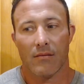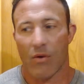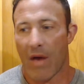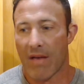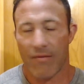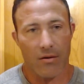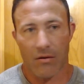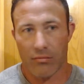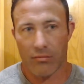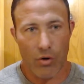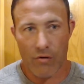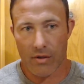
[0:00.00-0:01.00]
you know, I
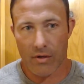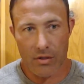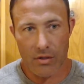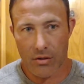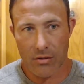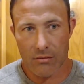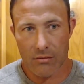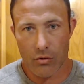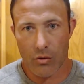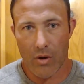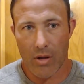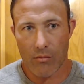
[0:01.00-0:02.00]
feel perfectly good
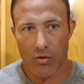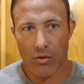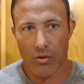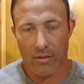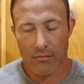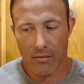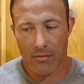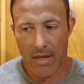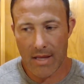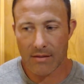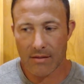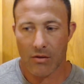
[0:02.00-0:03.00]
doing what I'm doing.
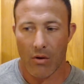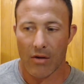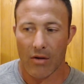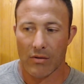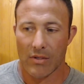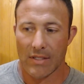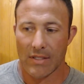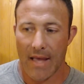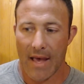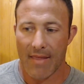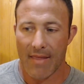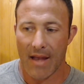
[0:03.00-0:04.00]
And so I don't need
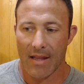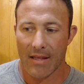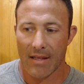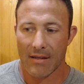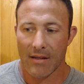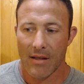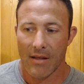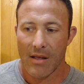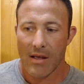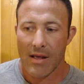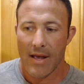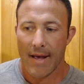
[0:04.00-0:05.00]
to add that in.
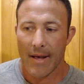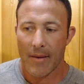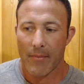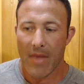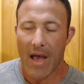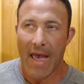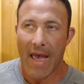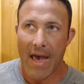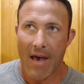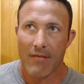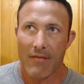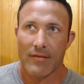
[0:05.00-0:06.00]
Um, I
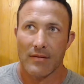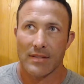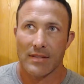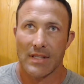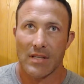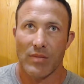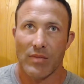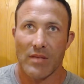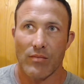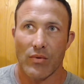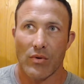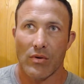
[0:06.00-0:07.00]
have seen
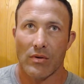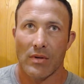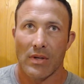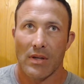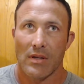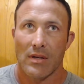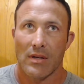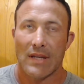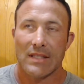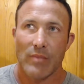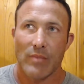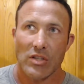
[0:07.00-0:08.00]
people,
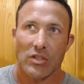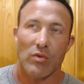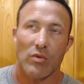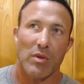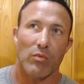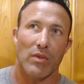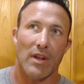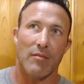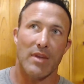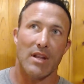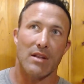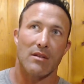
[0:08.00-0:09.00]
especially with people that
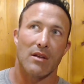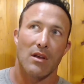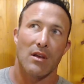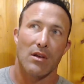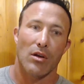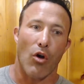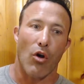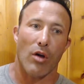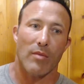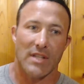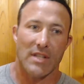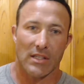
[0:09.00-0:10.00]
have been
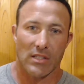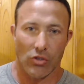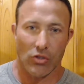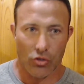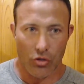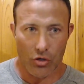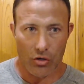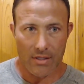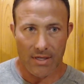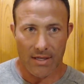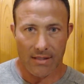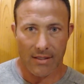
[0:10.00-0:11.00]
carb addicted, sugar
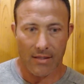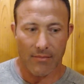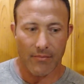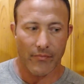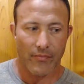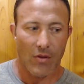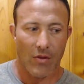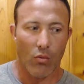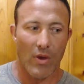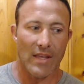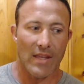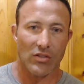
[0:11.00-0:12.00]
addicted,
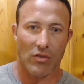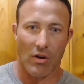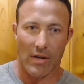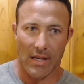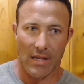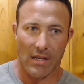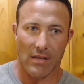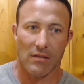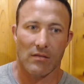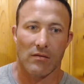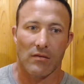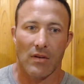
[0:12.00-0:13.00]
when they start
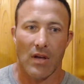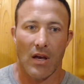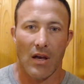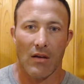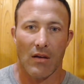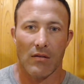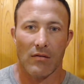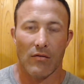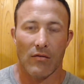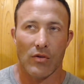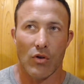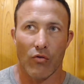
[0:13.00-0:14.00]
eating, uh,
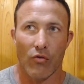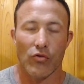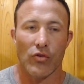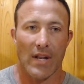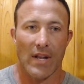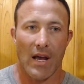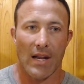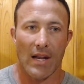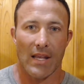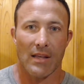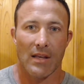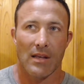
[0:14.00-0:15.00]
you know, fruit and
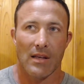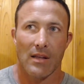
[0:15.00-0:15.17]
honey,